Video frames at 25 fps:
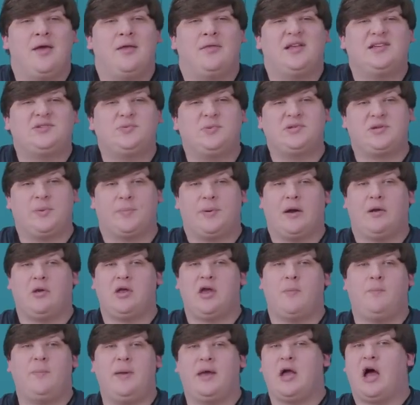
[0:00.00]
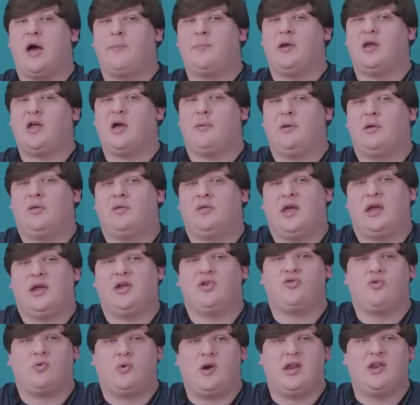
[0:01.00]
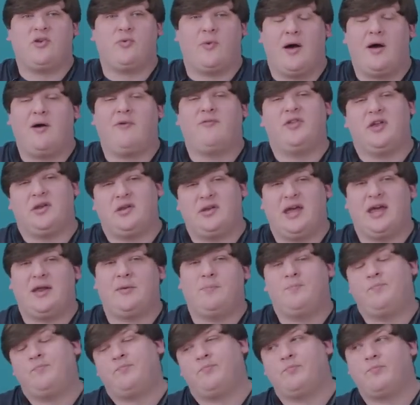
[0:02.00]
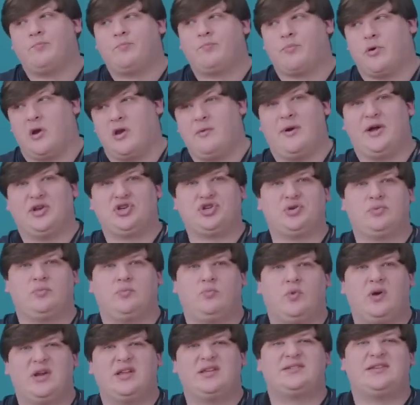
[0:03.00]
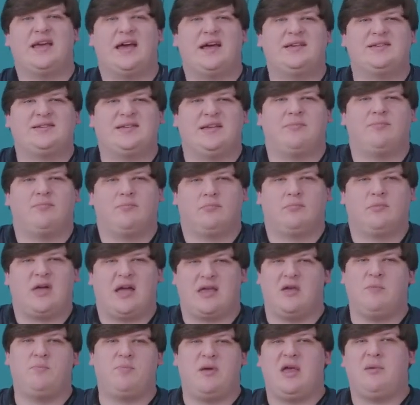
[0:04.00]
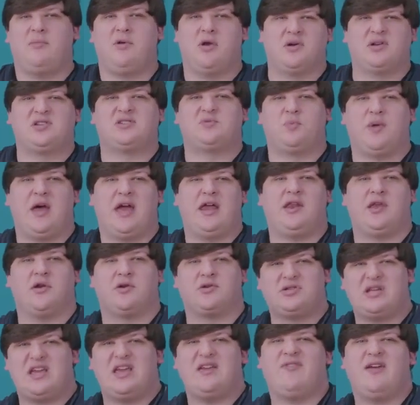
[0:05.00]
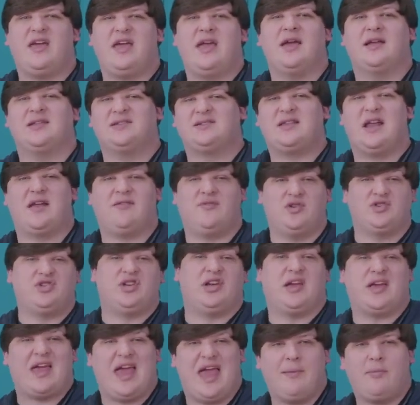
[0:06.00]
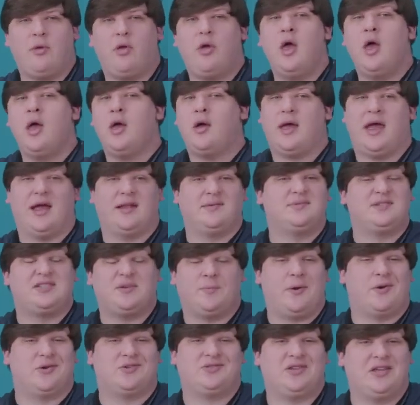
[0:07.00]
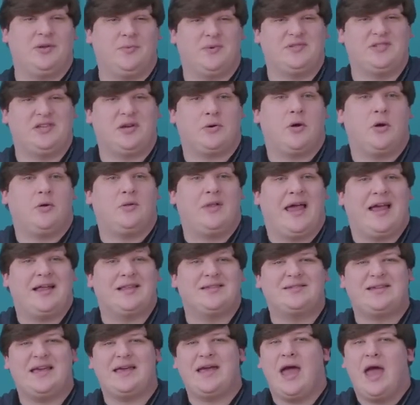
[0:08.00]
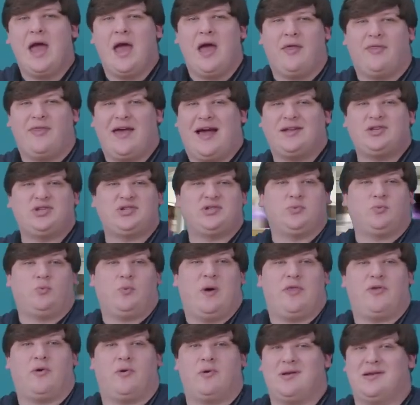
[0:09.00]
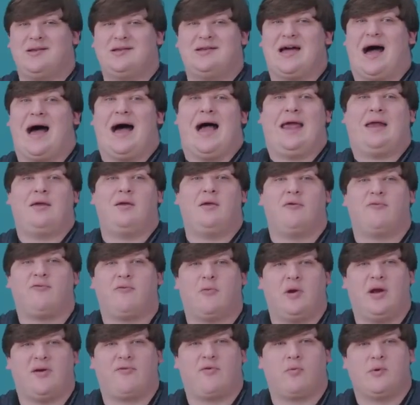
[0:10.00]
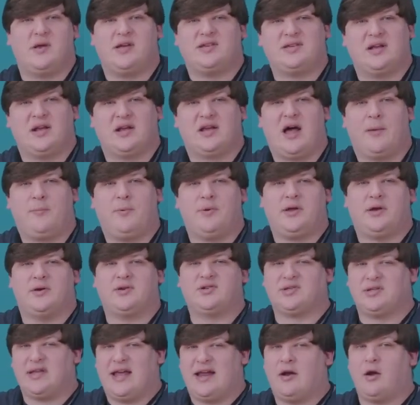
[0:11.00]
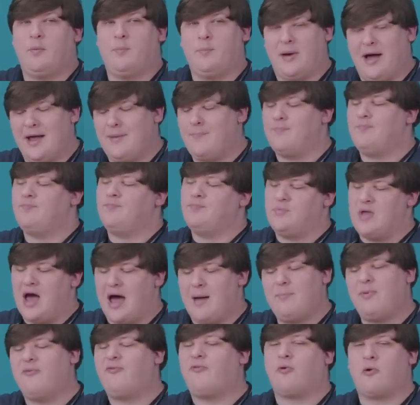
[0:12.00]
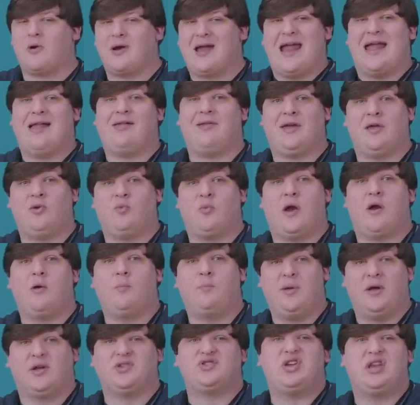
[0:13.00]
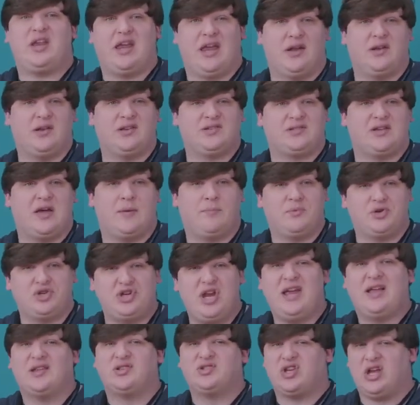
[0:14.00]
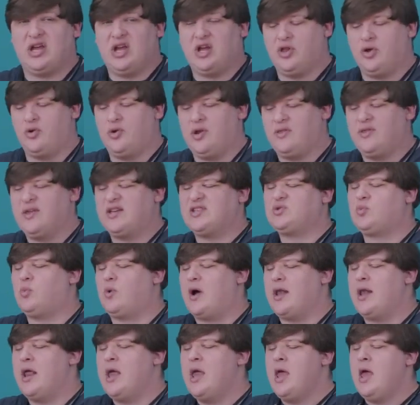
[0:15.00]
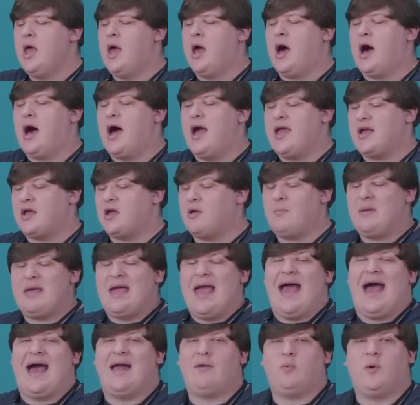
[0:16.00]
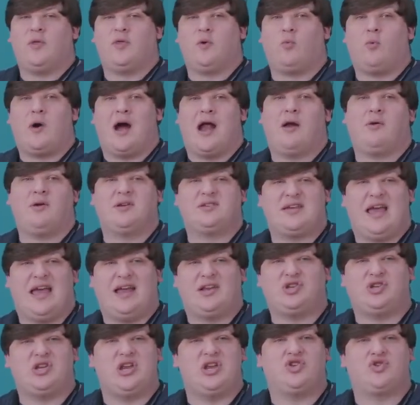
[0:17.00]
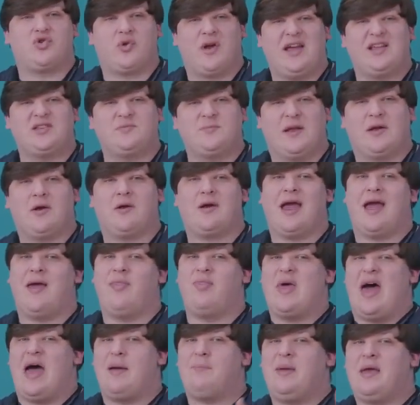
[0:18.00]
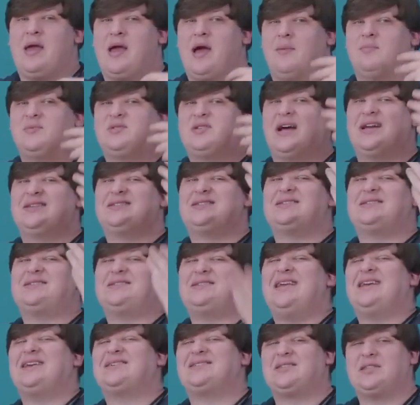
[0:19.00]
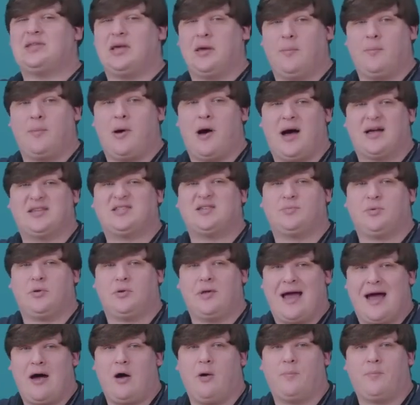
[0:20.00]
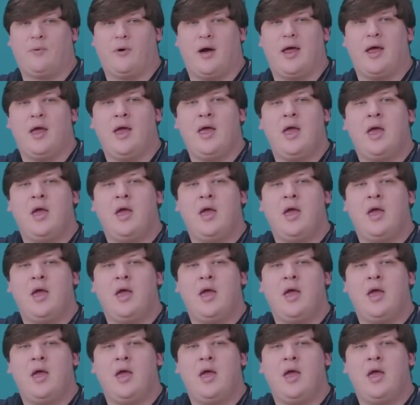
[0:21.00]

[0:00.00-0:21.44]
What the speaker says: This was apparently a big up-and-coming thing in 2012 that did pretty much what it says. It let you beam your display to your TV instead of using a cable, and supposedly with zero latency. That just withered and died for whatever reason a couple years later, but not before Alienware built it into some machines, including this one. It could be had with a wireless HD transmitter, and that becomes a sixth possible output.